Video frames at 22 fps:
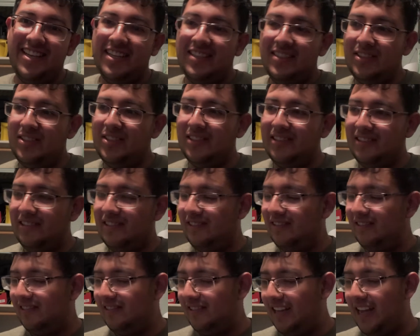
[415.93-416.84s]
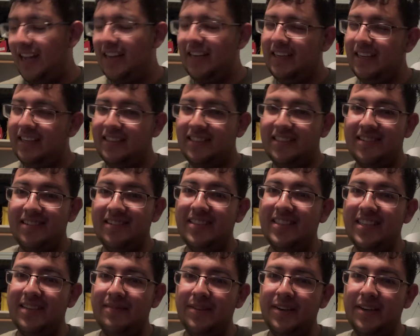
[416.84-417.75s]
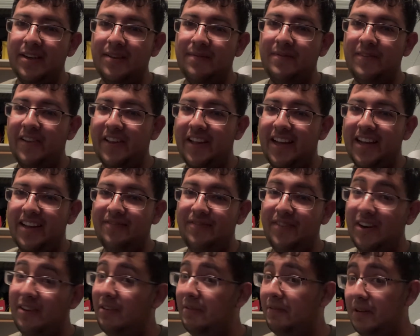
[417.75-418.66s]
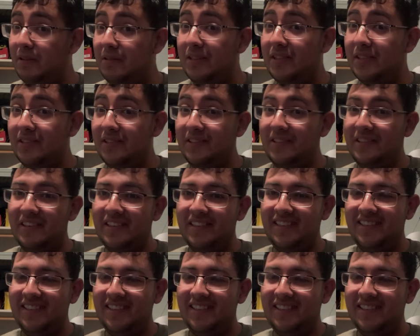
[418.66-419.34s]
so I need to start saving up for that very, very soon.